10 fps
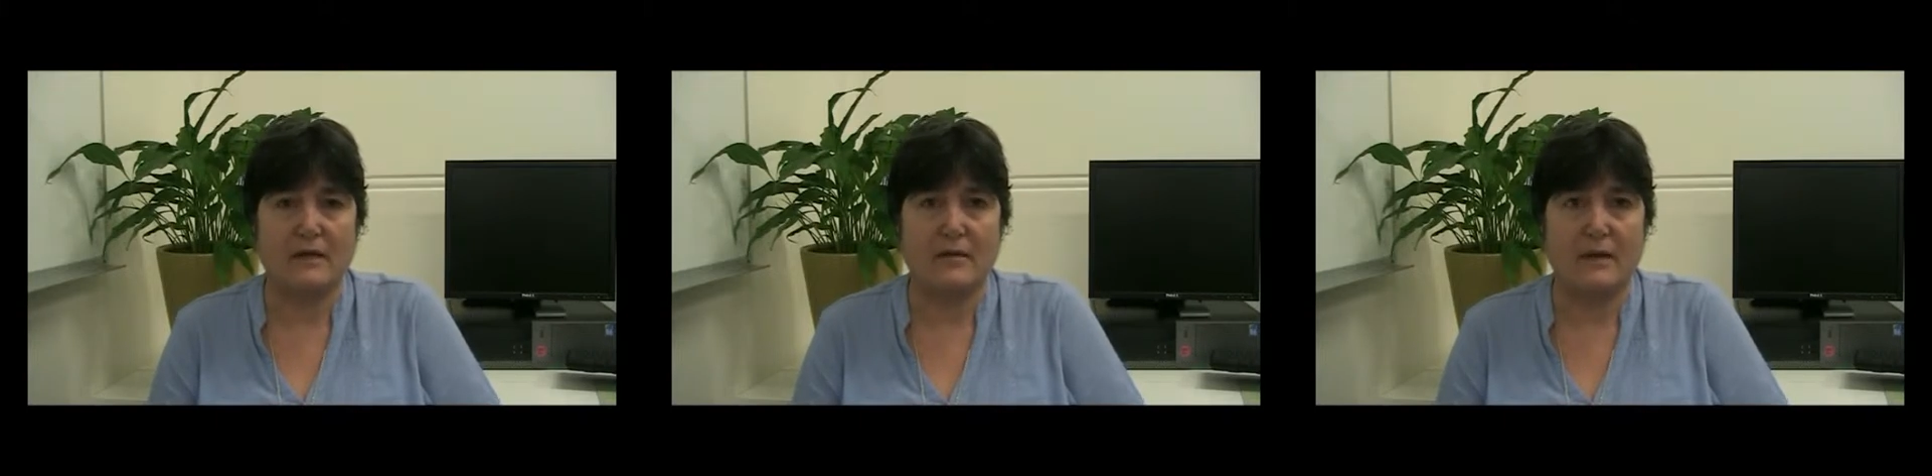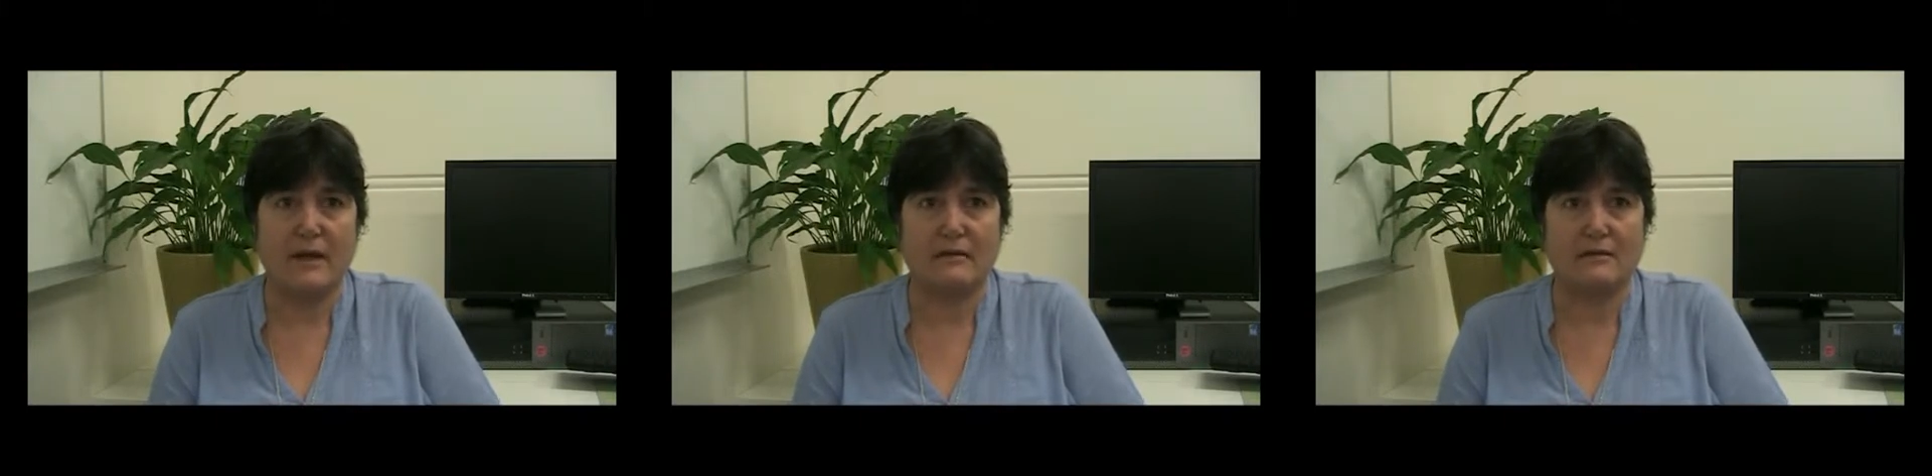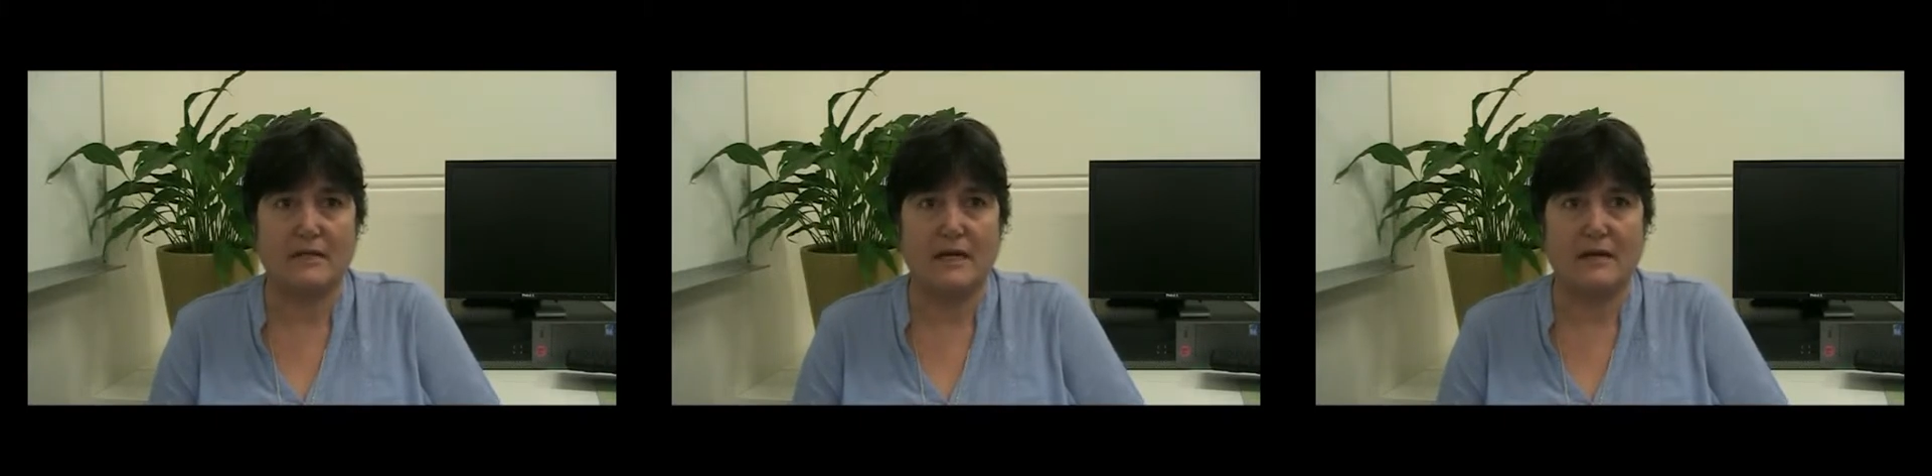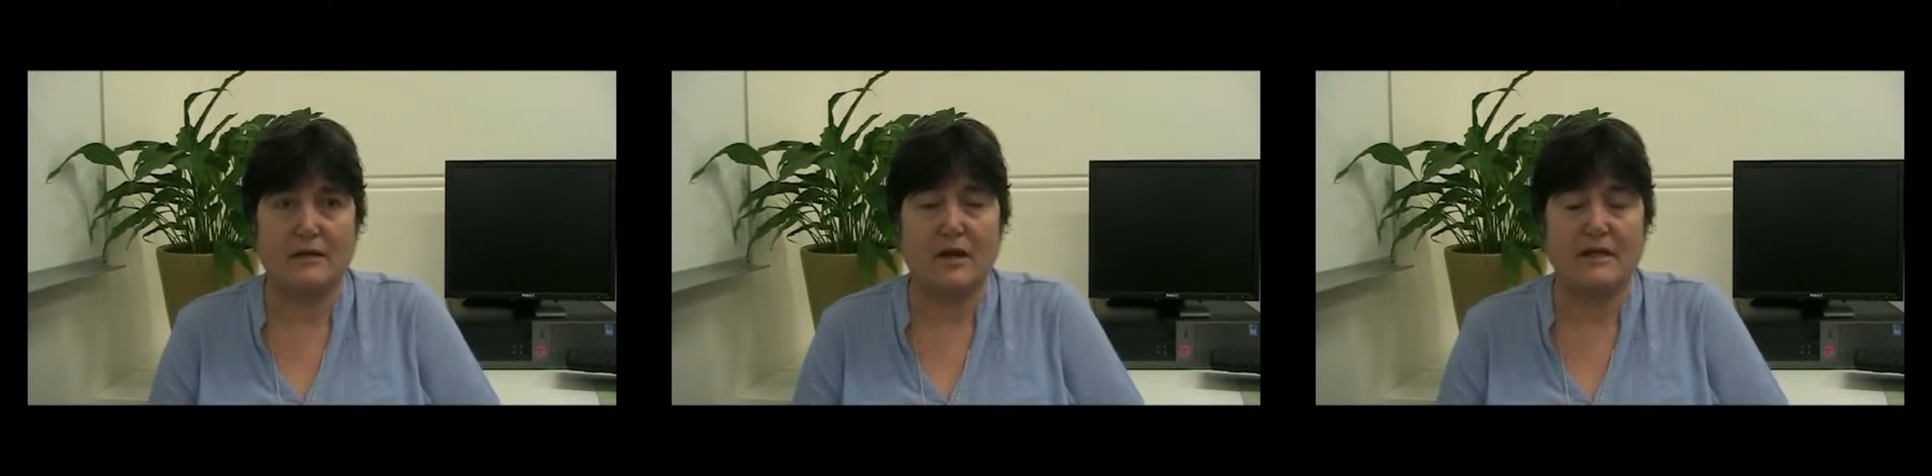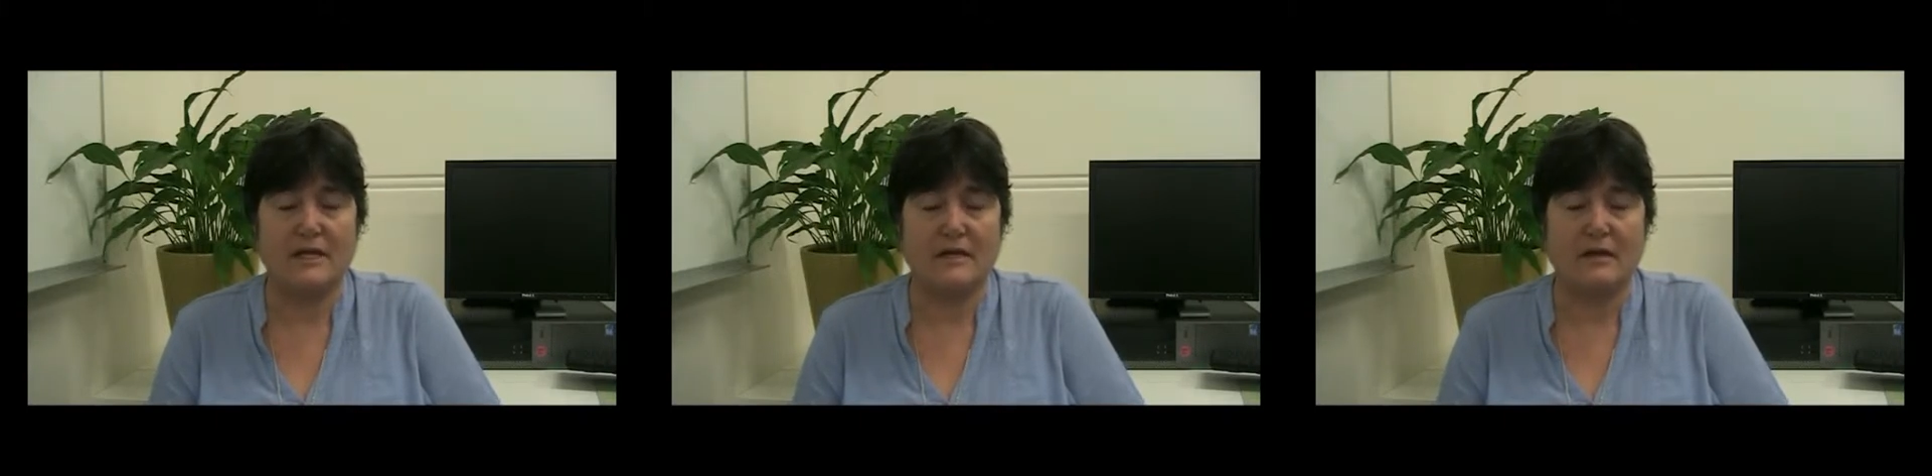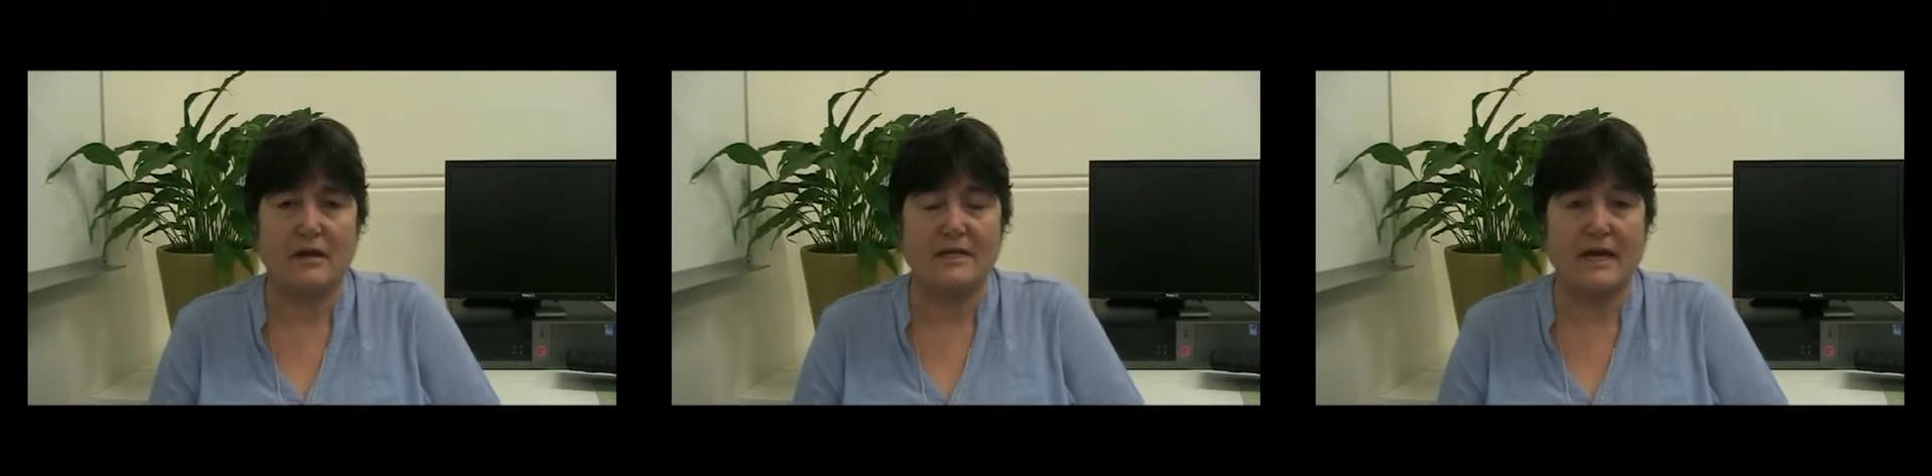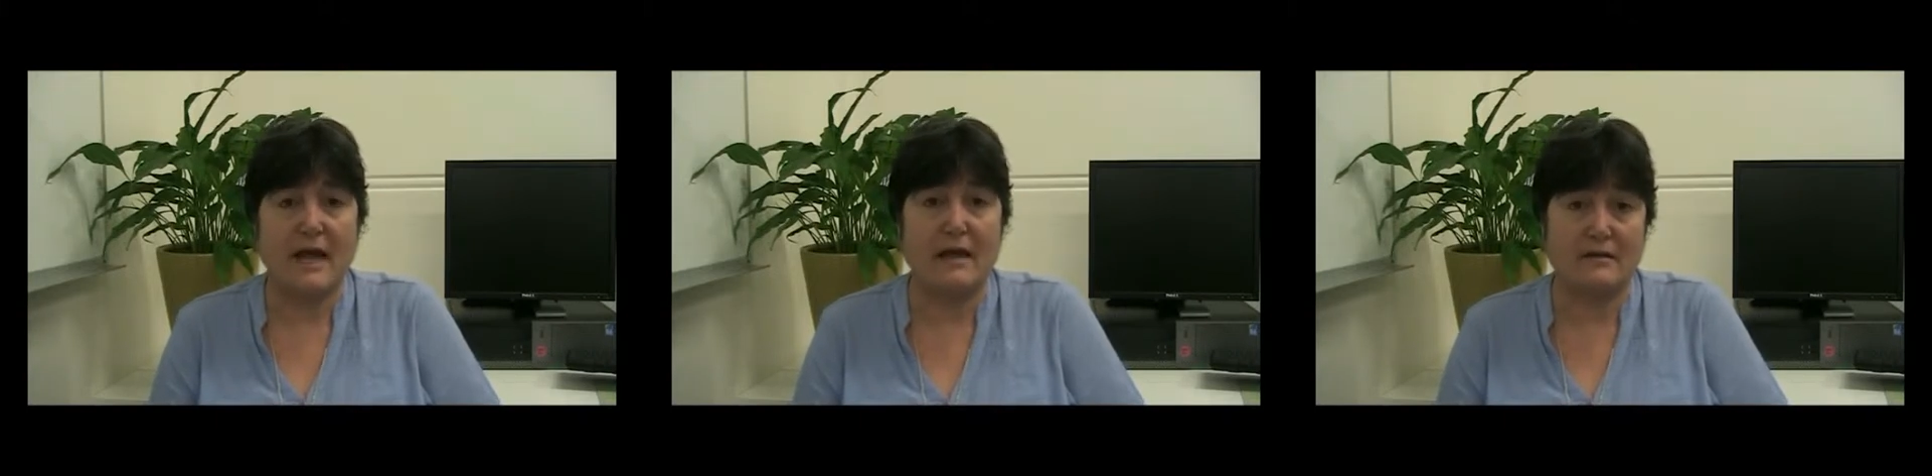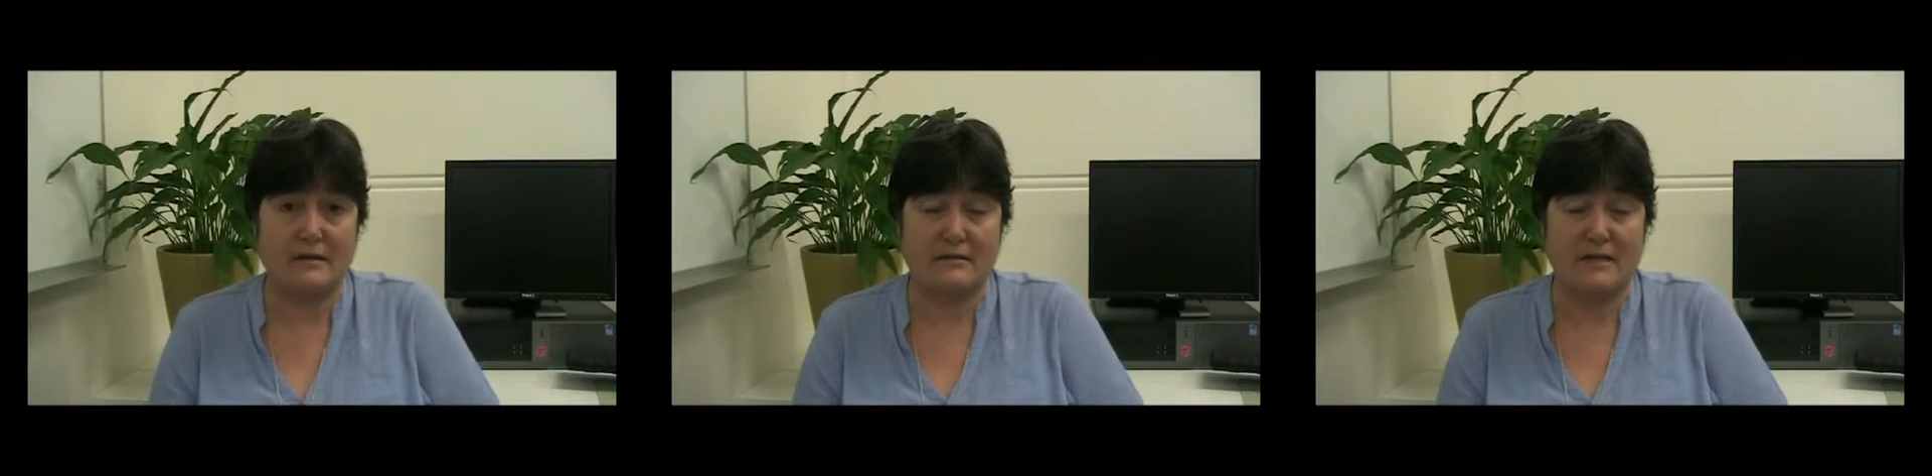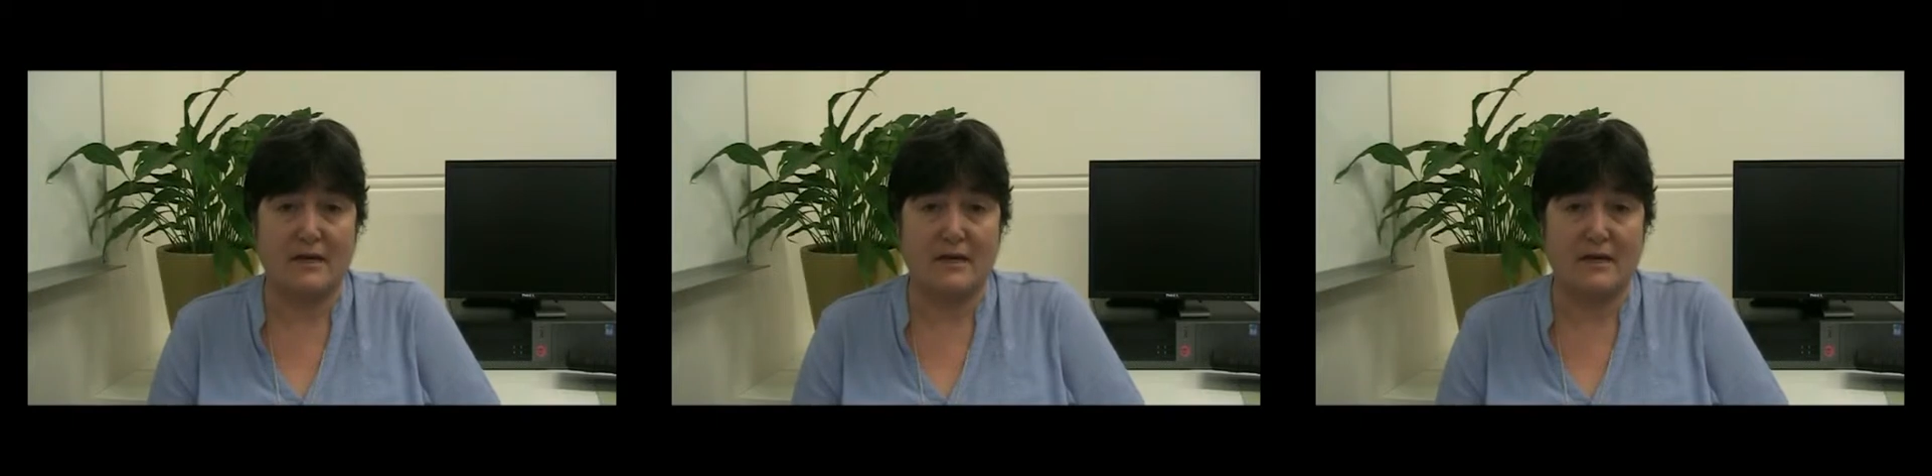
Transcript: about 1998,